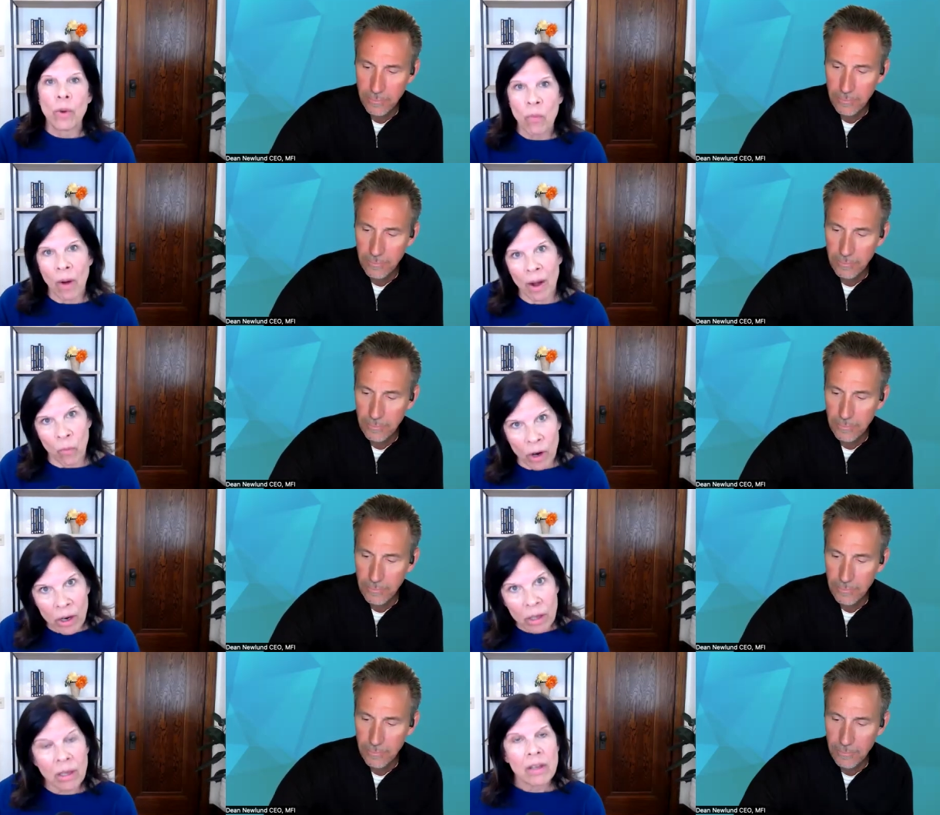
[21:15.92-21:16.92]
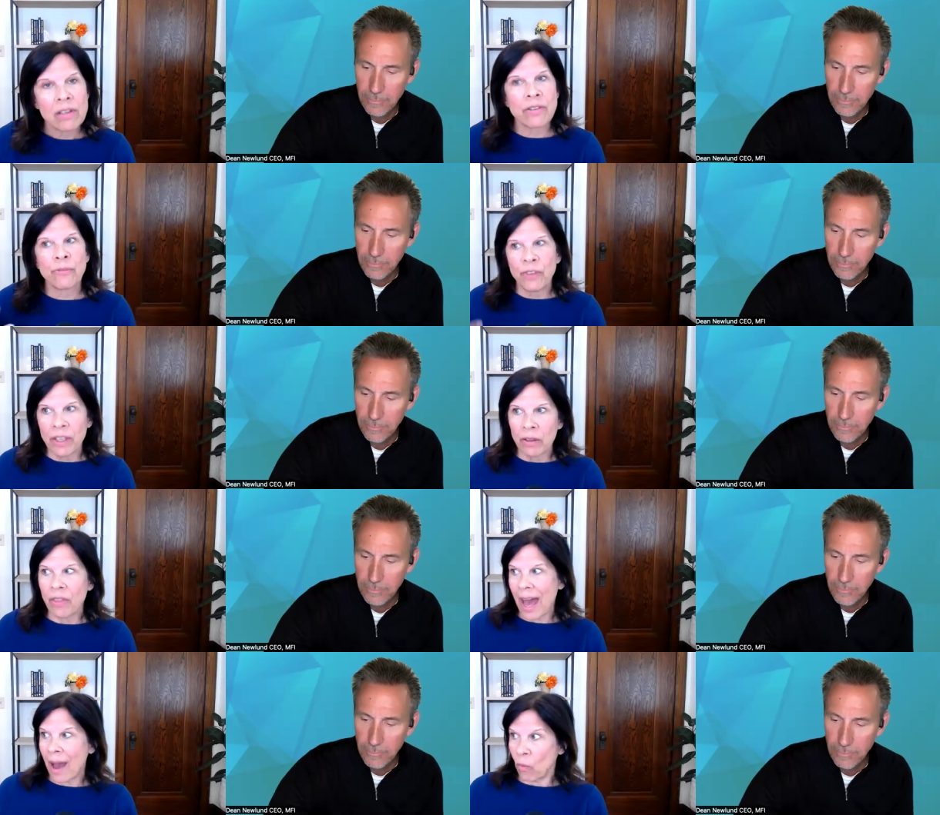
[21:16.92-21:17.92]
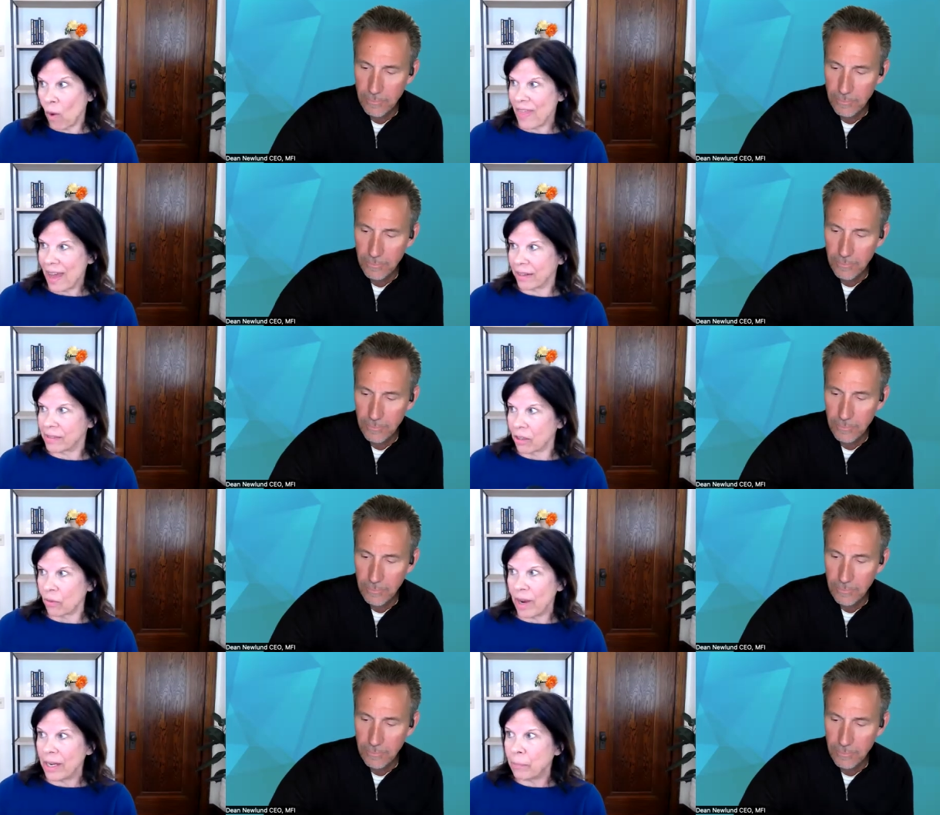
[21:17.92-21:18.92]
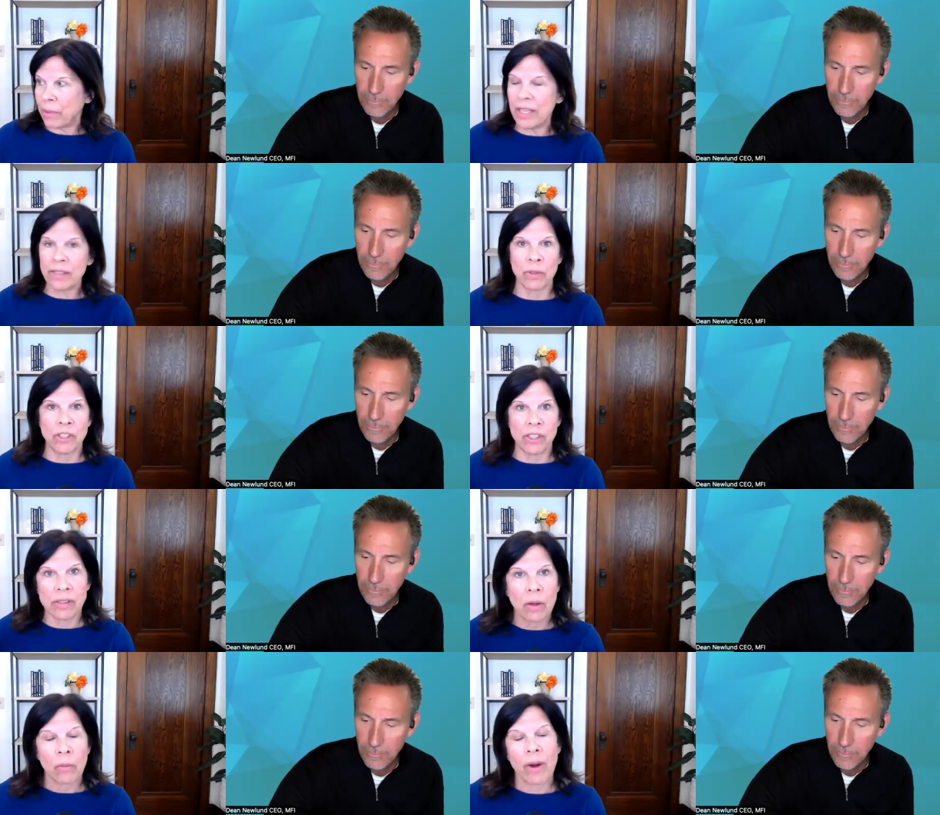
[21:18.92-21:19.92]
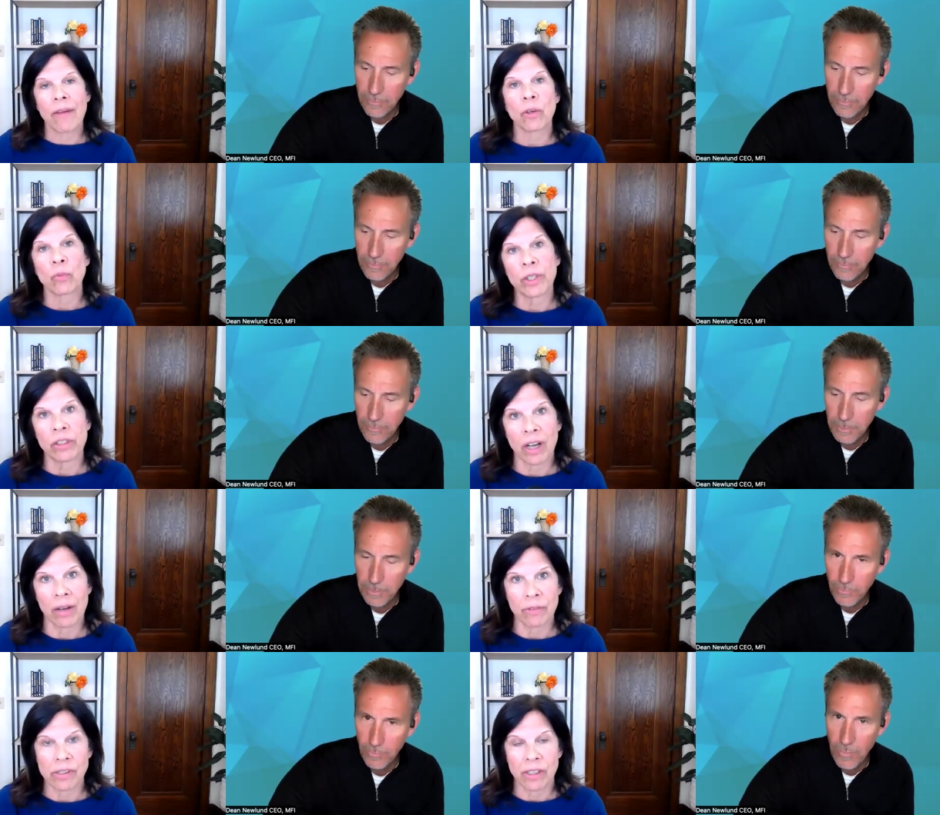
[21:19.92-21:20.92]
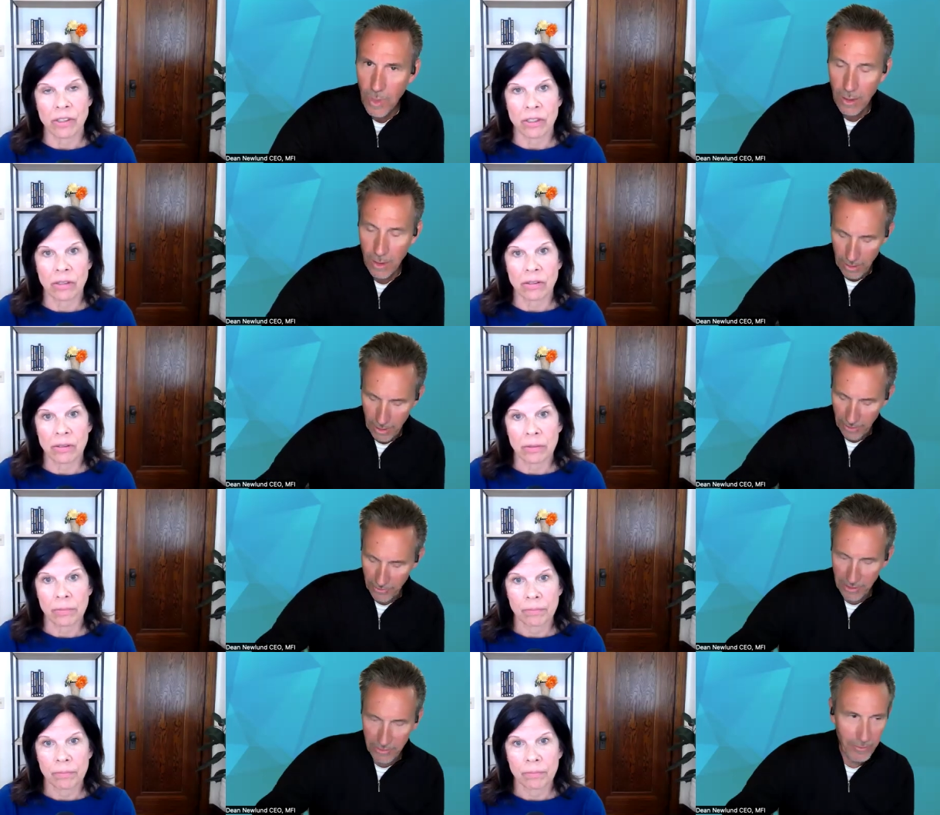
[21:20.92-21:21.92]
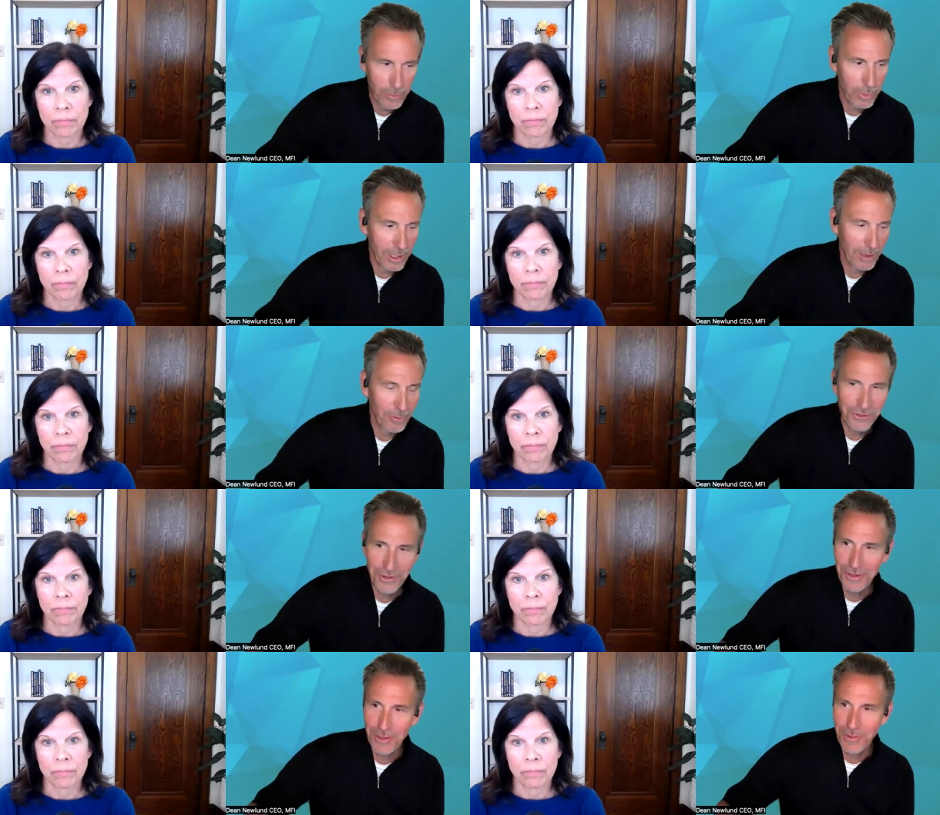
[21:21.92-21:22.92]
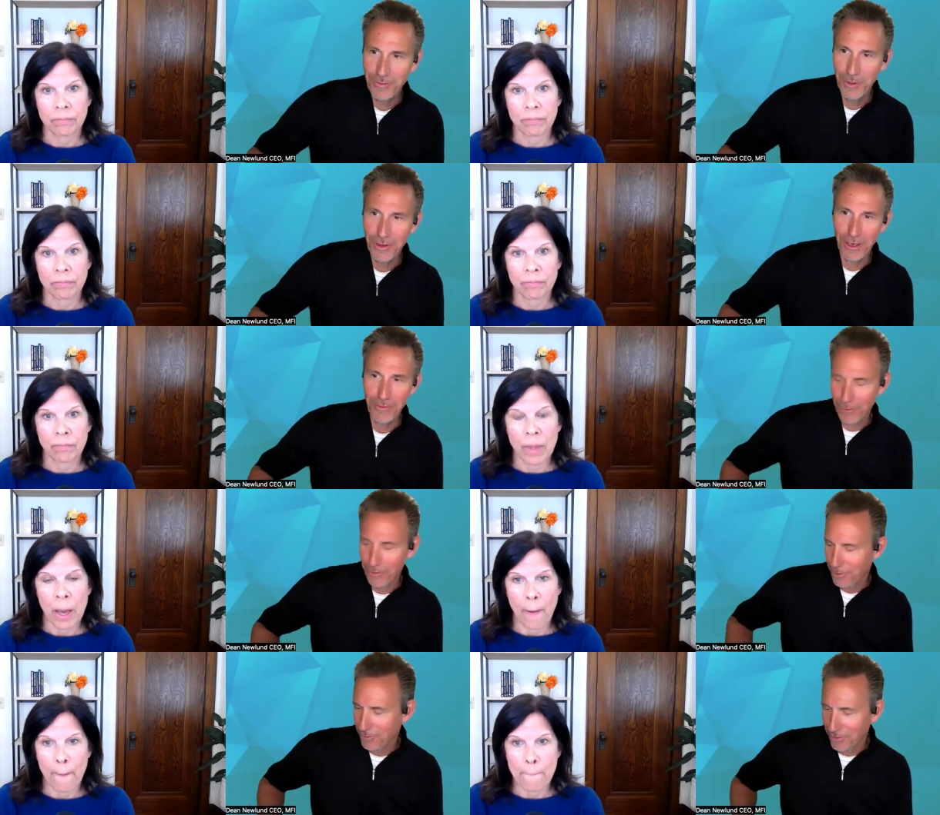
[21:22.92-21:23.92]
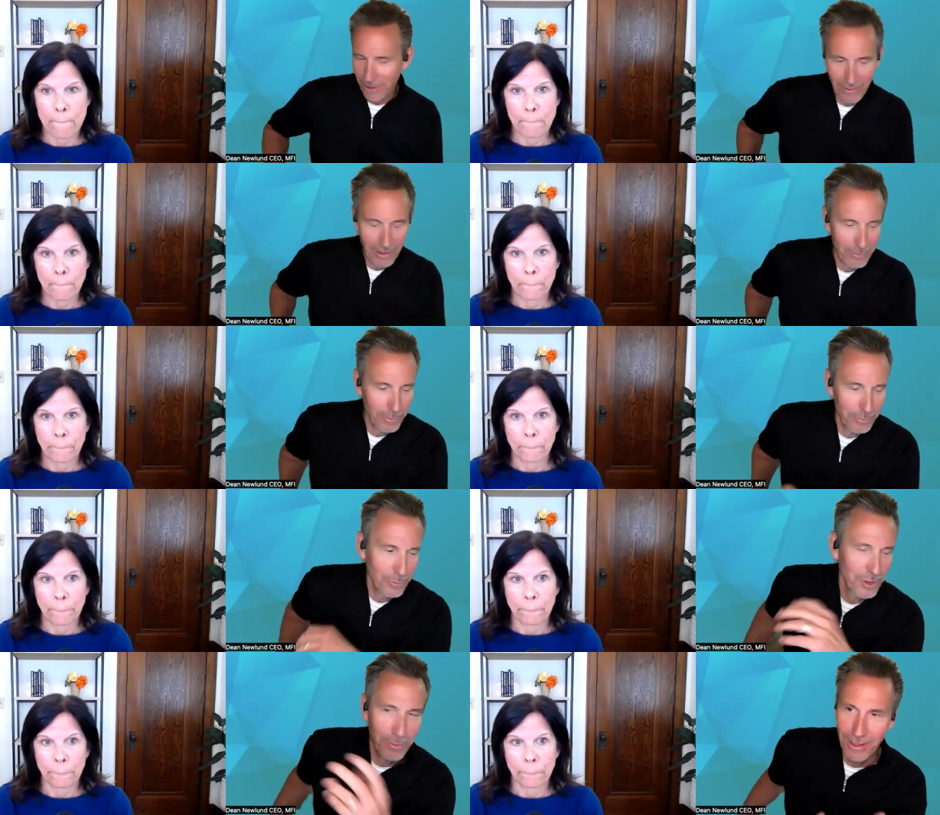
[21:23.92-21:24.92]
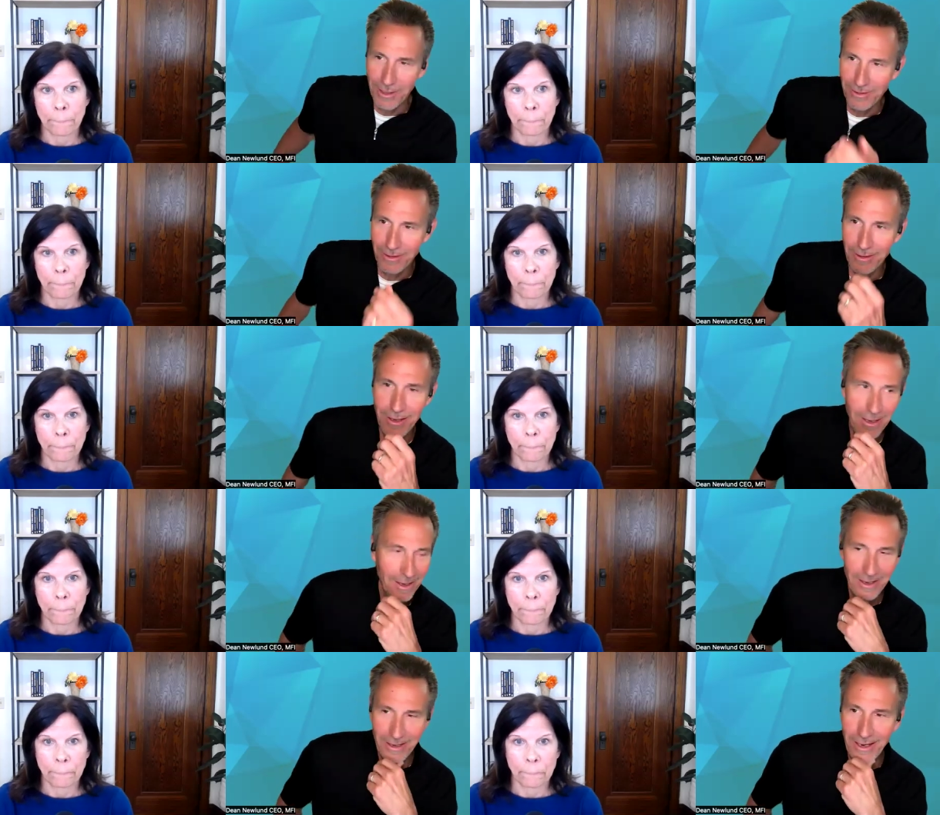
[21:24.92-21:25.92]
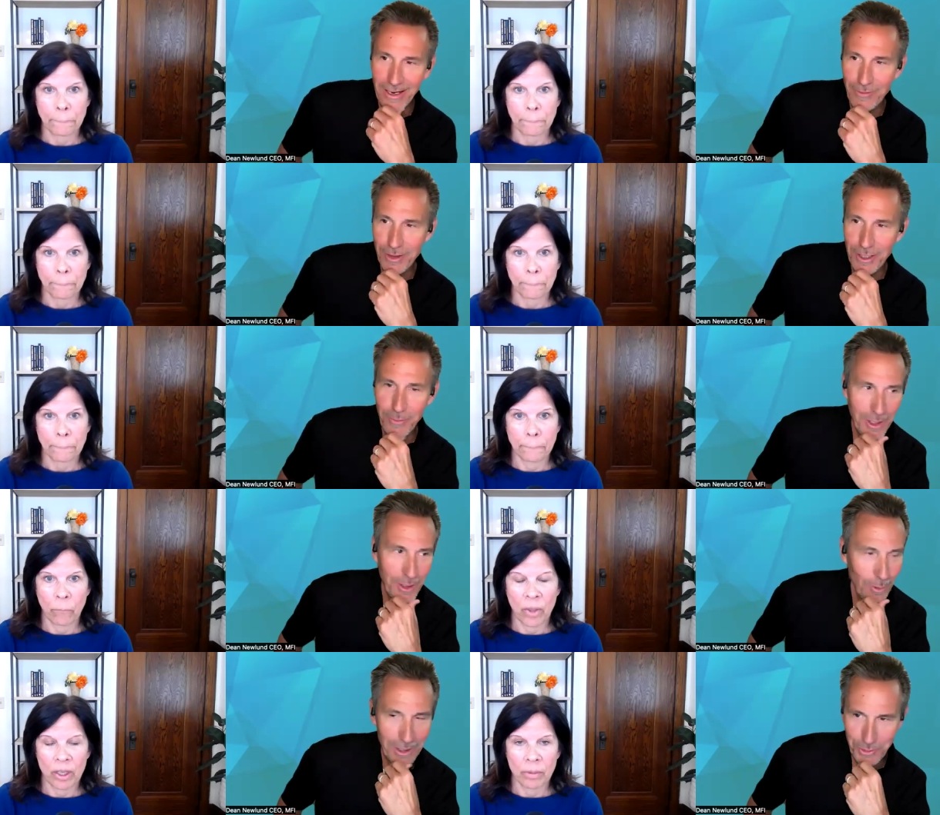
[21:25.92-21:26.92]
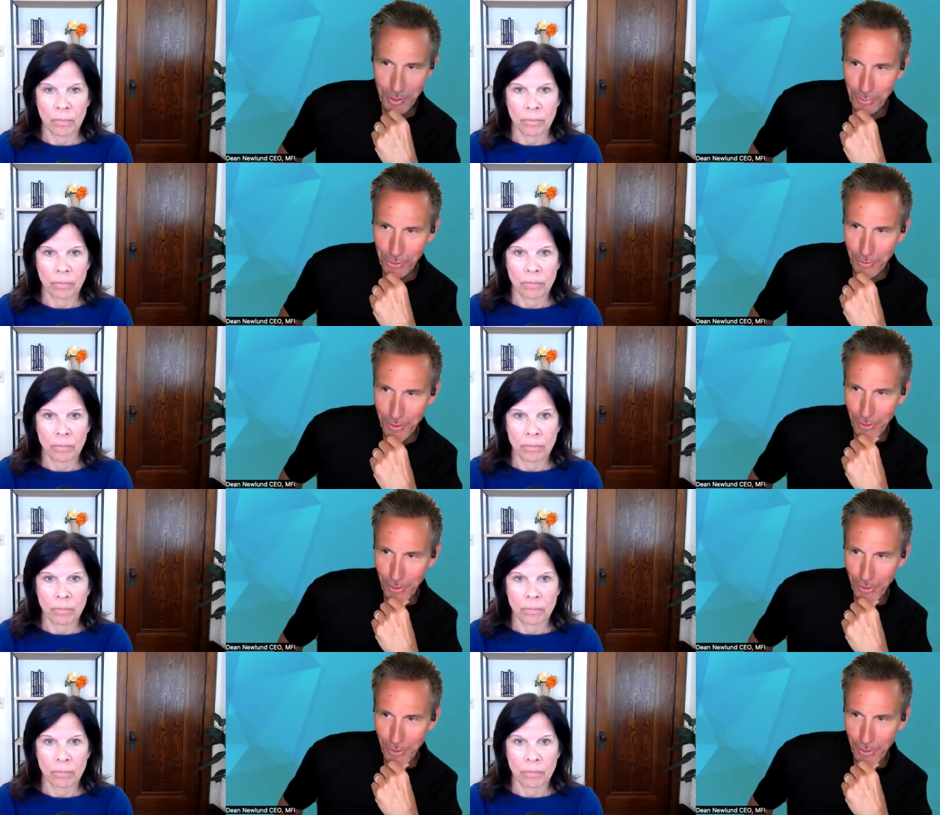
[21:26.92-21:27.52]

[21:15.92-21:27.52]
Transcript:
Speaker 1: We want work to feel that way, that exhilarating piece, which is we're having real conversations.
Speaker 2: Yeah, it's like everybody, I was just coming from a conference recently, and then somebody said, yeah, every company wants to improve